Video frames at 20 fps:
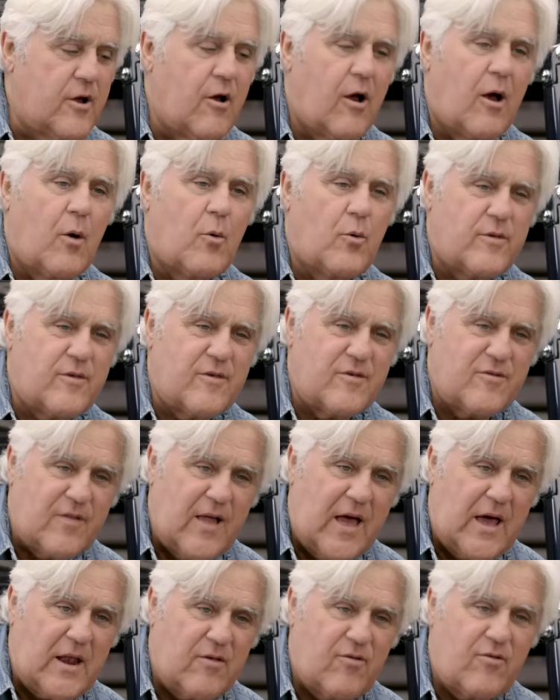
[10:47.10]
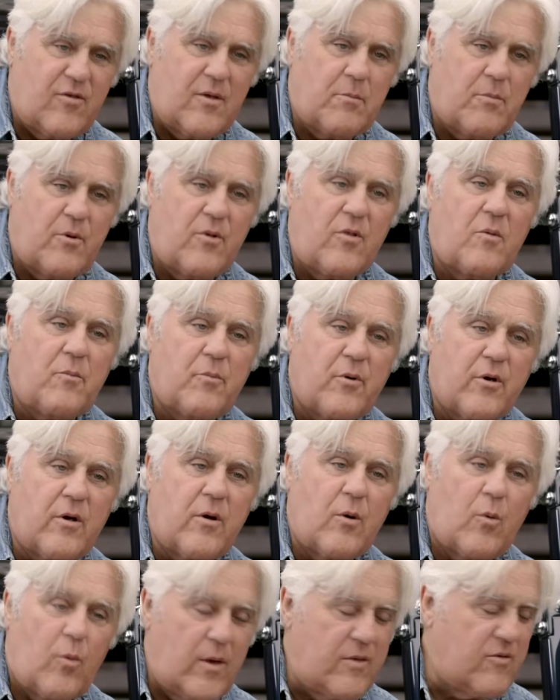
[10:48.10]
car was the status symbol. The
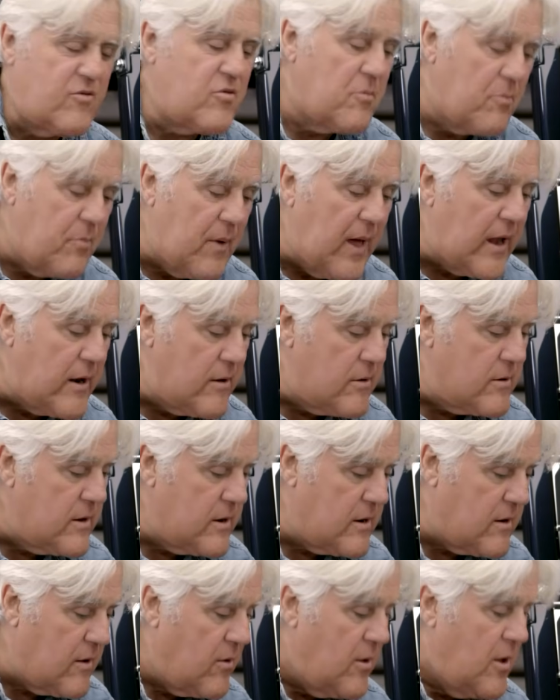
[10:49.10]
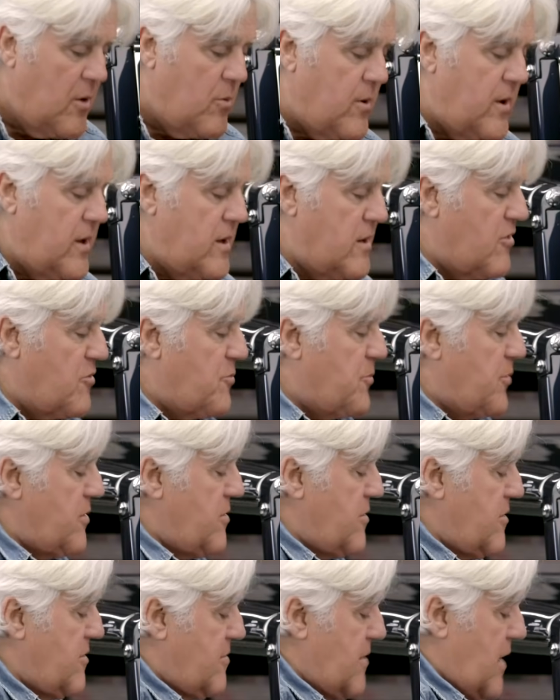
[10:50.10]
bigger it was, exactly, the better. You know? Yep. Well, here, let's put
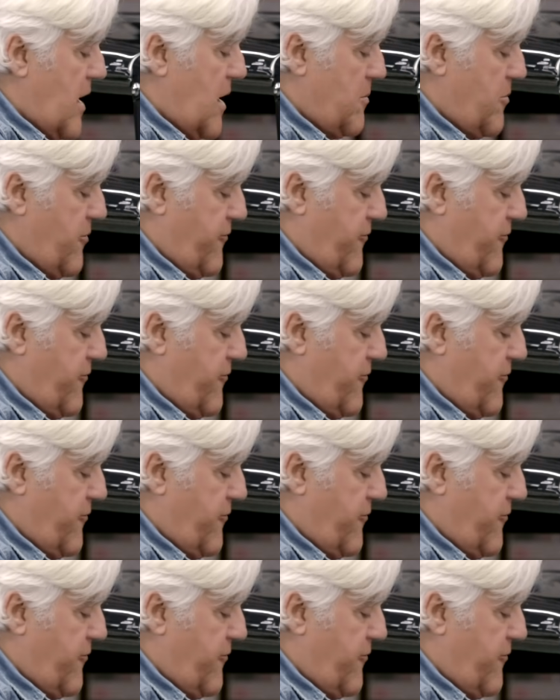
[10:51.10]
this down